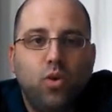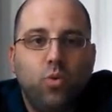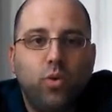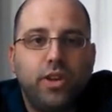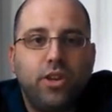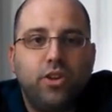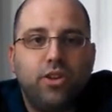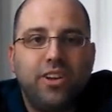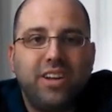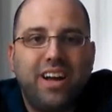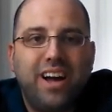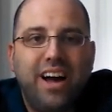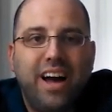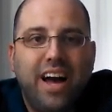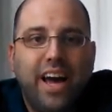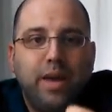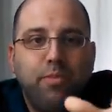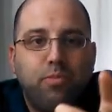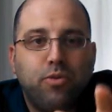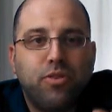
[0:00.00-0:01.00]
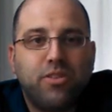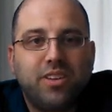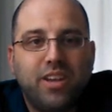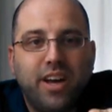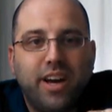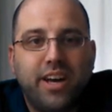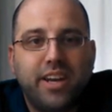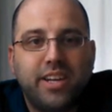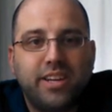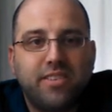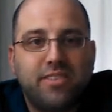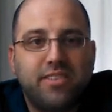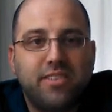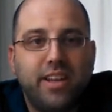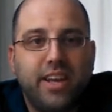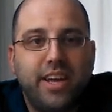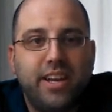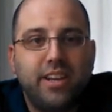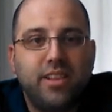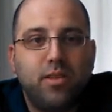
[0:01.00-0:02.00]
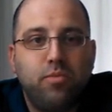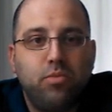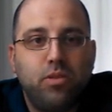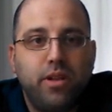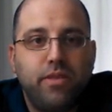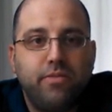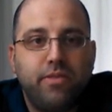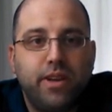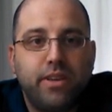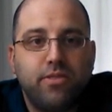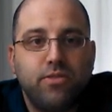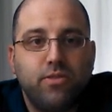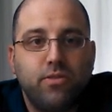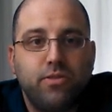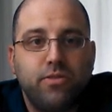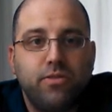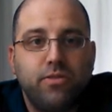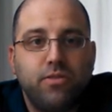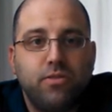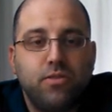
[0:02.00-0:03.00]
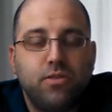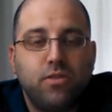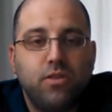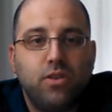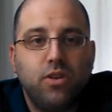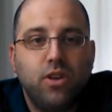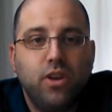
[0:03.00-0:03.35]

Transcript: When you're in a hypertonic state in the blood vessels,